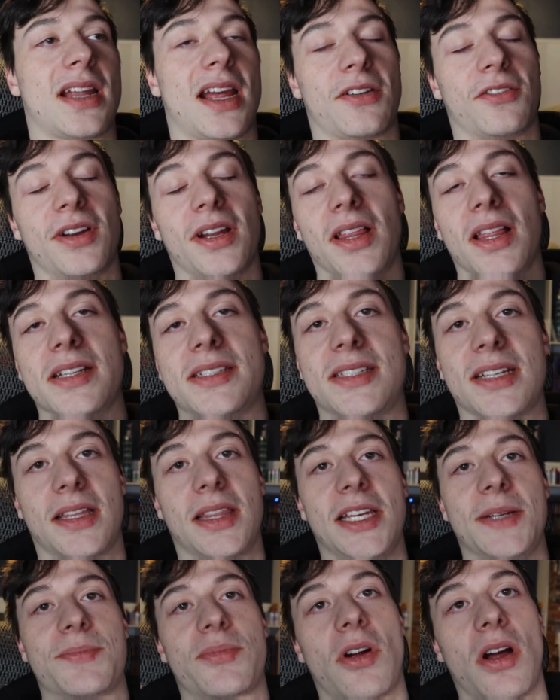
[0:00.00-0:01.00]
I
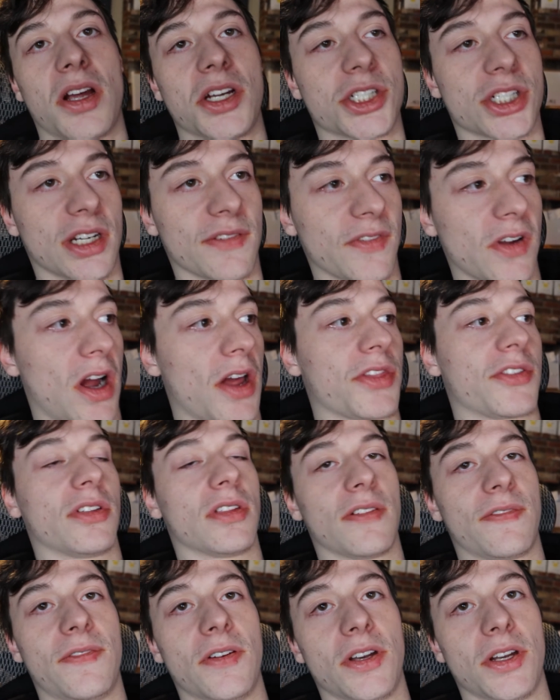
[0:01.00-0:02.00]
realistically probably should have gone through
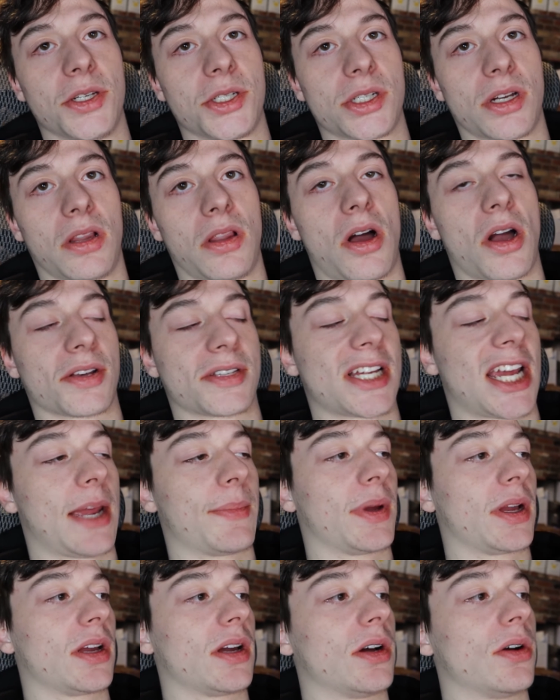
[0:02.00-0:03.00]
the footage a long
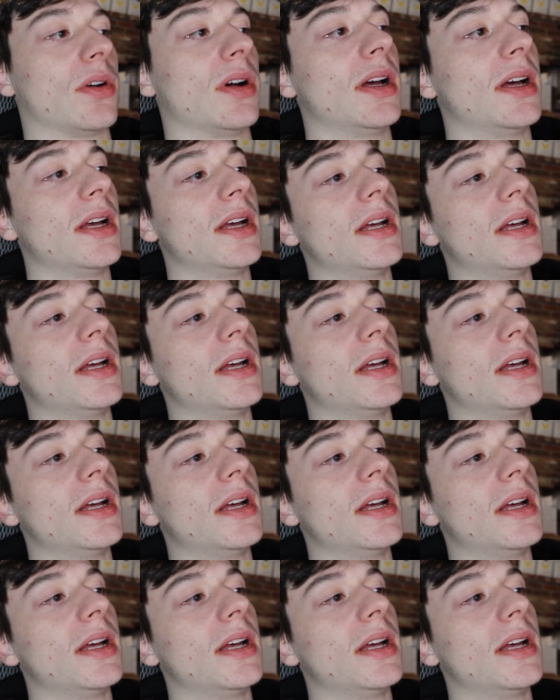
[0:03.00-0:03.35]
time ago